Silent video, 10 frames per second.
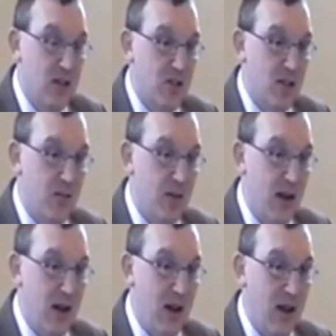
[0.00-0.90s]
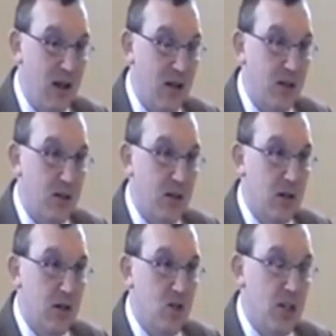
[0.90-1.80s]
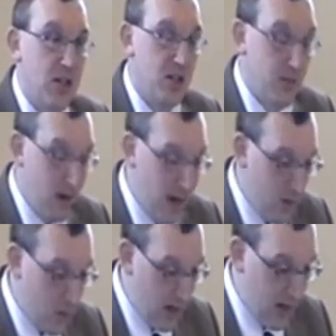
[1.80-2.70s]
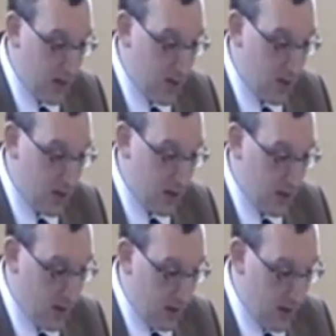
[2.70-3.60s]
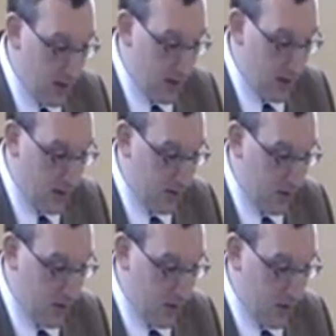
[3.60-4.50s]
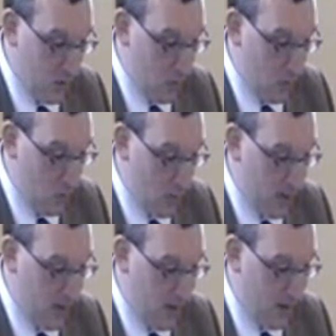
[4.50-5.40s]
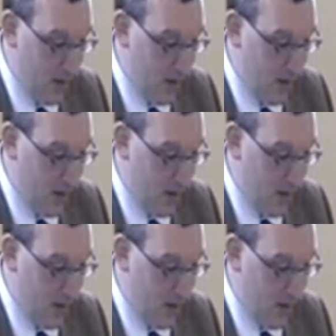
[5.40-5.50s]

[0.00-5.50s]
innocent by changing my ways and working